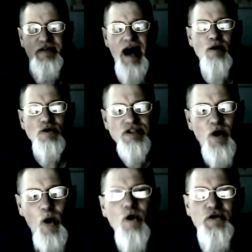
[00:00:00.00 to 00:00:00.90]
That was
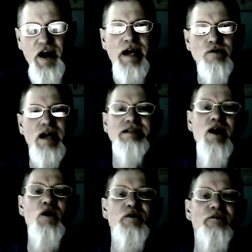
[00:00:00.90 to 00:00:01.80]
the whole thing right
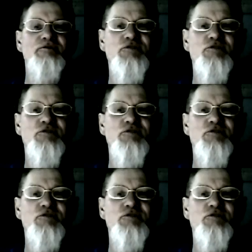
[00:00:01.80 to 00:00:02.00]
I was